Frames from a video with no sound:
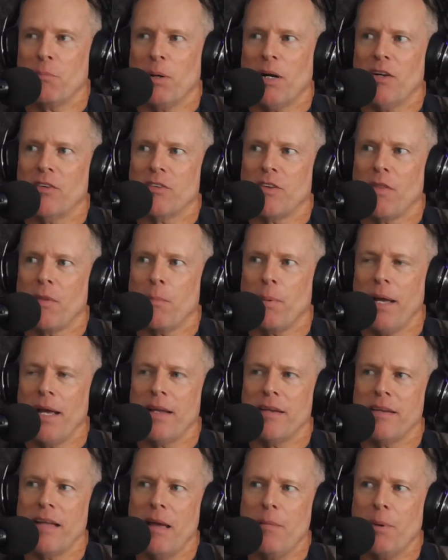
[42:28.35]
because of the
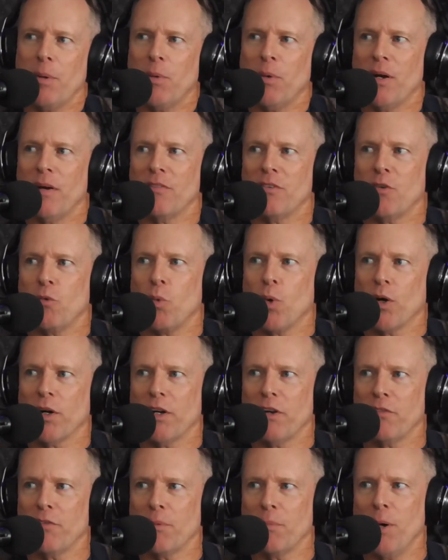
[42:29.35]
pandemic, whatever,
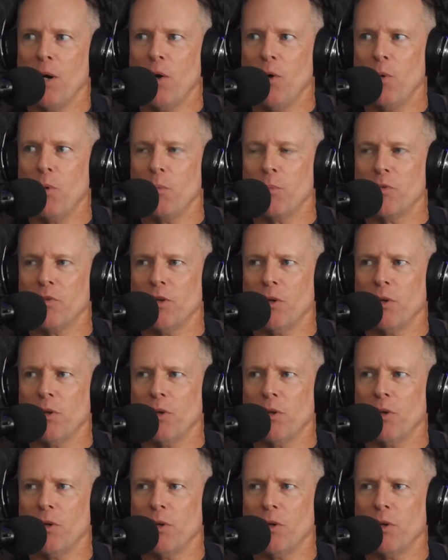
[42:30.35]
working from home.